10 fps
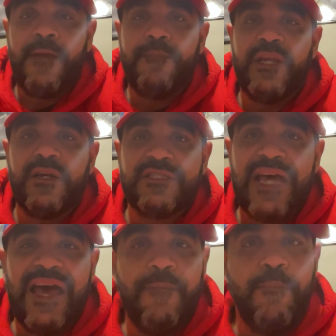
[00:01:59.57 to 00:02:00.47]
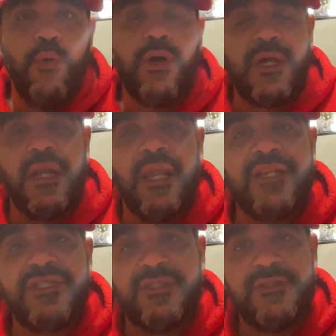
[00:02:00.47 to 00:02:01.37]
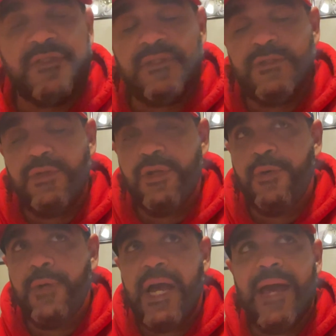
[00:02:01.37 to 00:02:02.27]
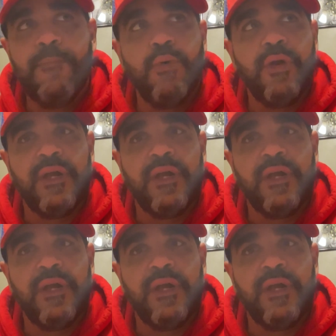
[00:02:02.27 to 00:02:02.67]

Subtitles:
Because I had bought collections, you know, I had bought a